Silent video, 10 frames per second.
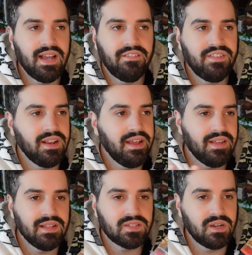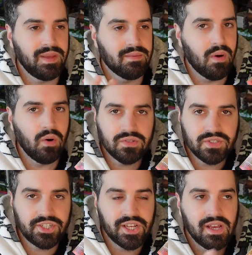I feel like that's going to be
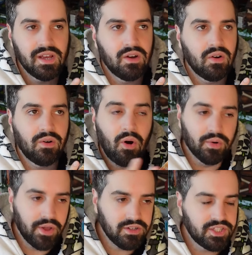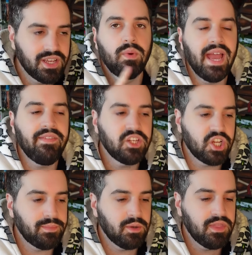important or not. We end the
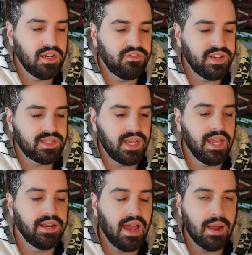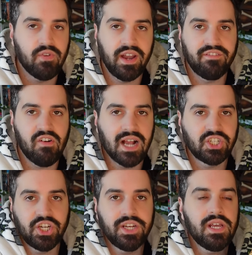chapter with Luffy saying, I'm ready for
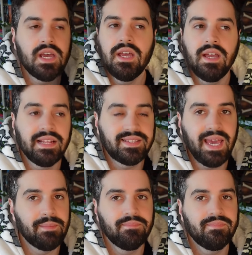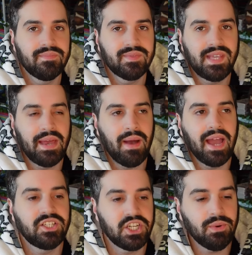action. And same, same.
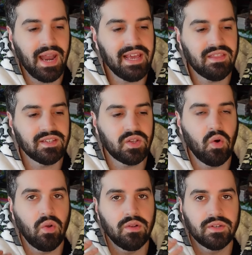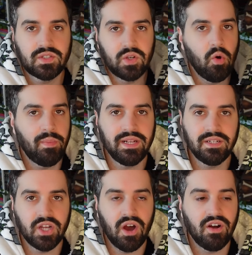I do like this whole slow
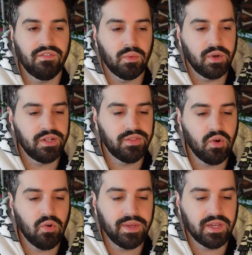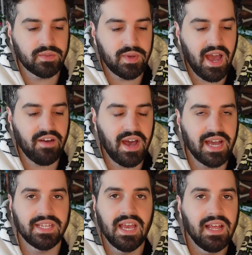build of the world though, because we have
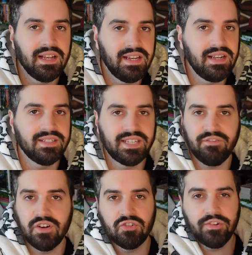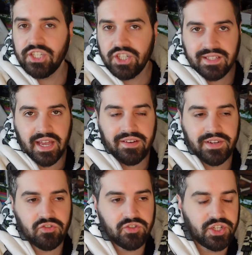had little different creatures kind of
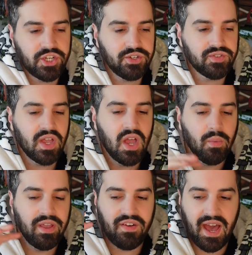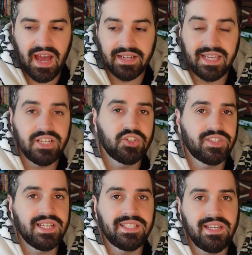introduced. We've had each
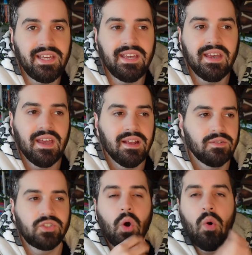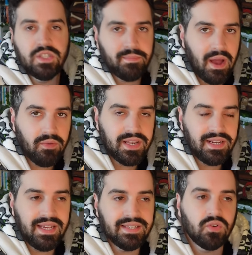city talked about at
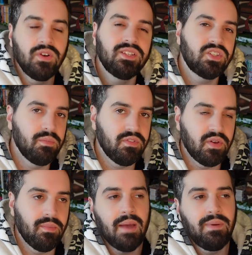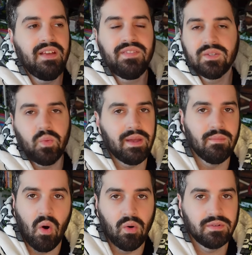least, or at least some of them. I believe there's way
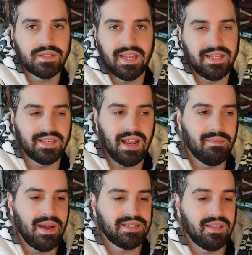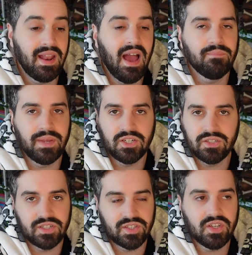more cities in Alabasta that haven't been
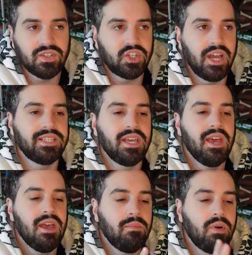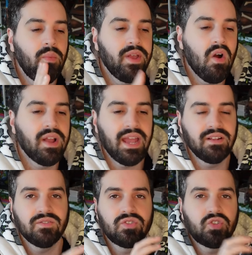discussed yet, but we are
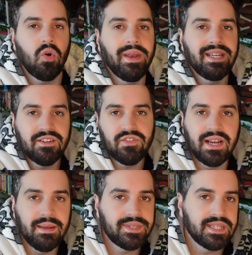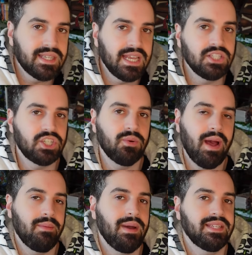getting so many different glimpses into
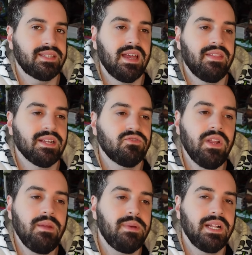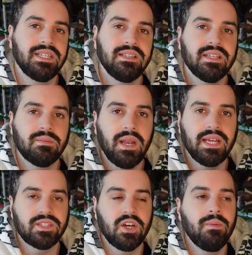Alabasta that's really building this
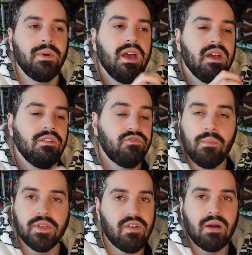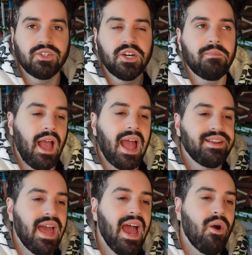place up from the ground up.
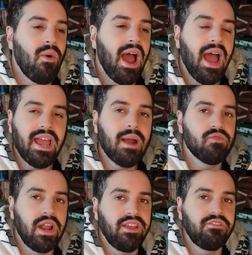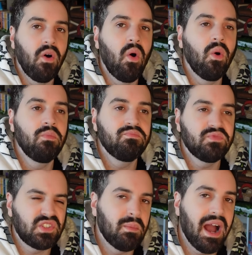And now I am ready for
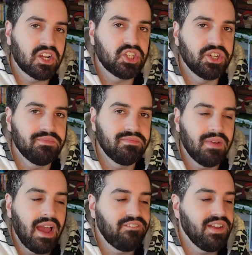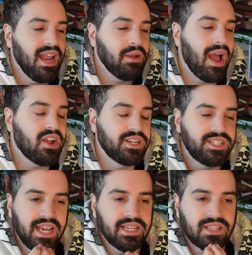some action. I feel like I got a
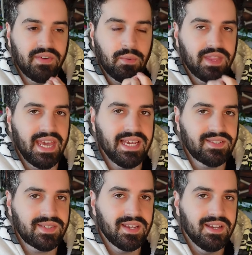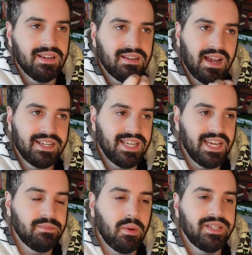taste of it with Ace I
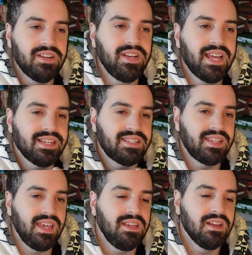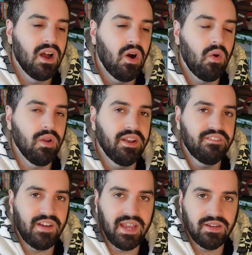did, but we didn't really get to see a whole lot of
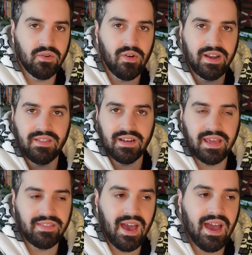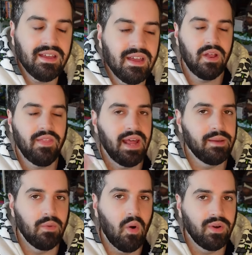fighting or anything like that. Not that
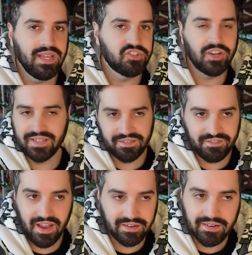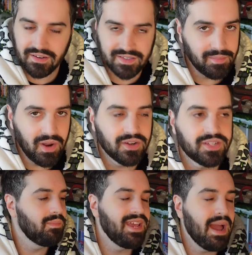I'm only interested in fighting, because I'm not,
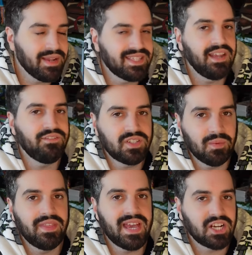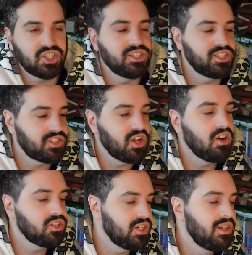but I am excited for some of the action to
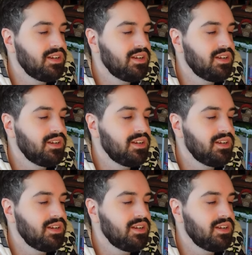start.